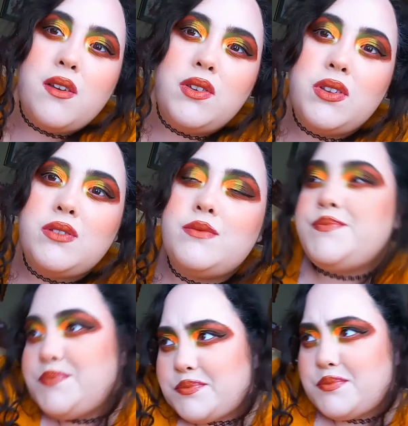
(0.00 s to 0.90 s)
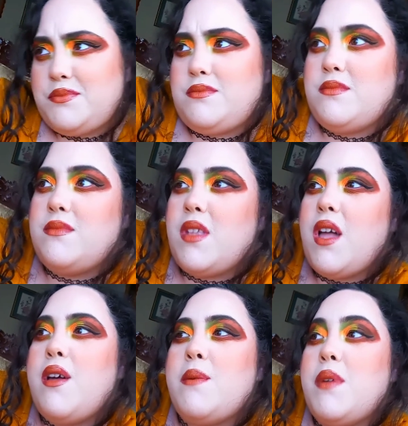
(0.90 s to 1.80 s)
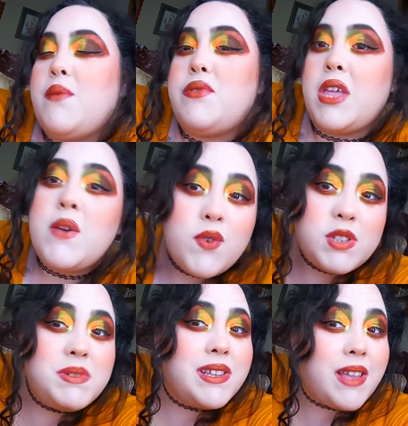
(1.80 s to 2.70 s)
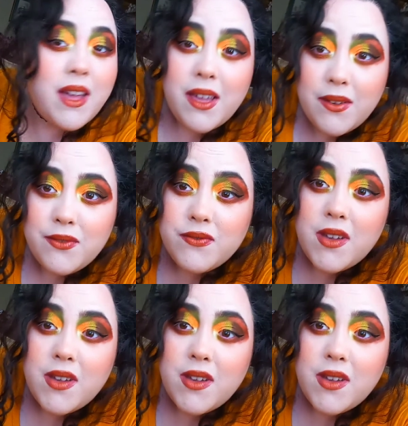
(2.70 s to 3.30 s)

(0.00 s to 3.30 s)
You know, um, I'm thankful to be alive.